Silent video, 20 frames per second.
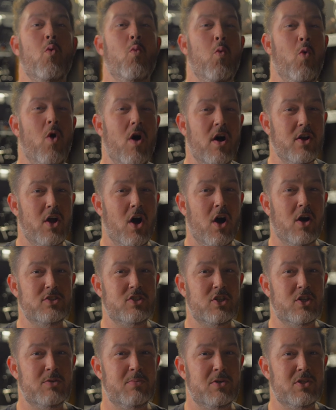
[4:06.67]

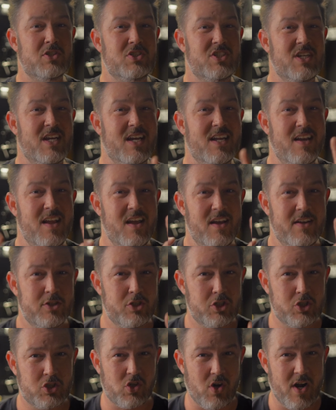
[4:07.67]
100%
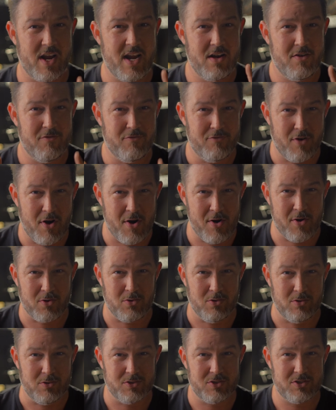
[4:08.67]
straight
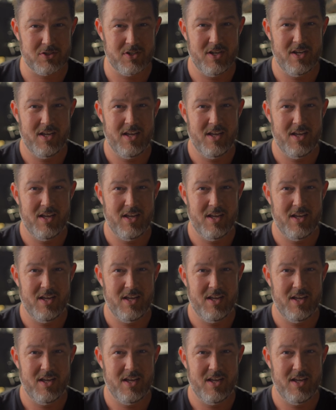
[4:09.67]
verticals.